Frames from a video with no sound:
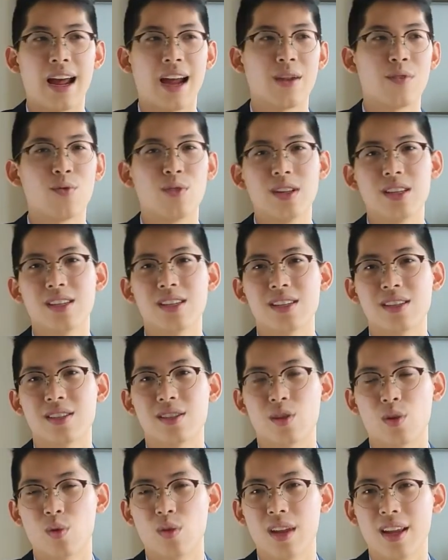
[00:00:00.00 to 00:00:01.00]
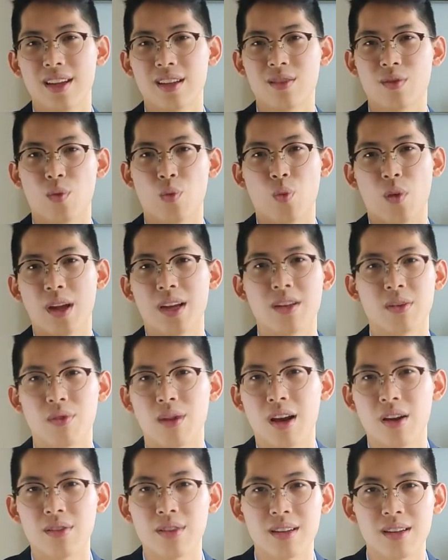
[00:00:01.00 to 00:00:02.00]
I really just don't like to wait
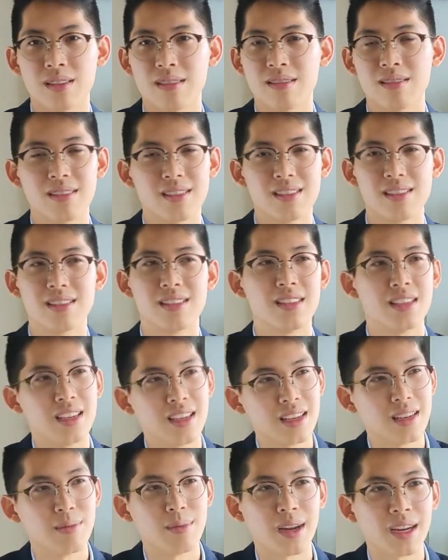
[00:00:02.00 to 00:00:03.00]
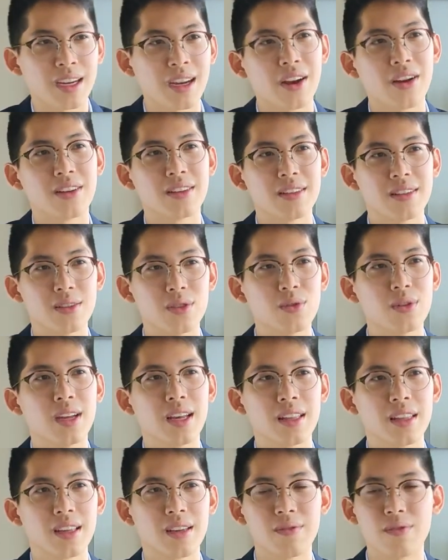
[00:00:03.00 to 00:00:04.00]
around and see my character do
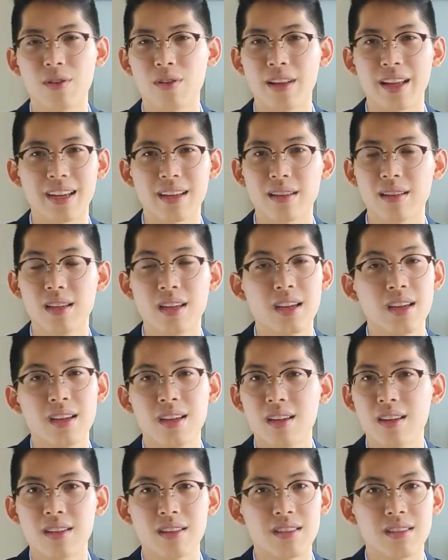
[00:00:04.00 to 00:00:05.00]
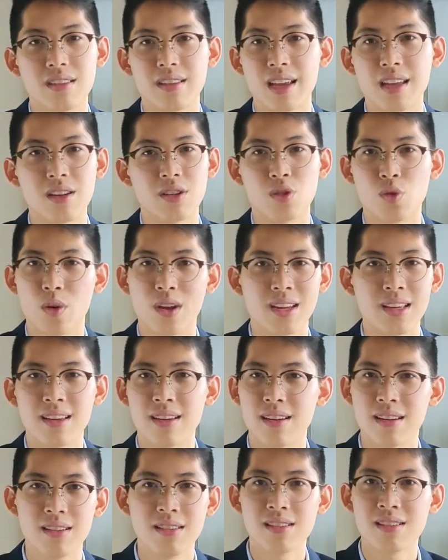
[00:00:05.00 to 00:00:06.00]
nothing for like 10 or 20
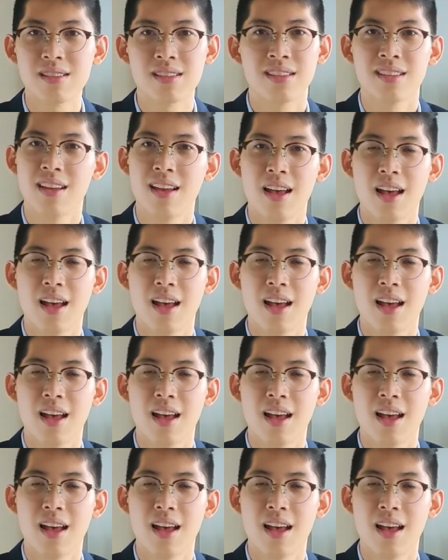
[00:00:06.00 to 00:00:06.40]
years.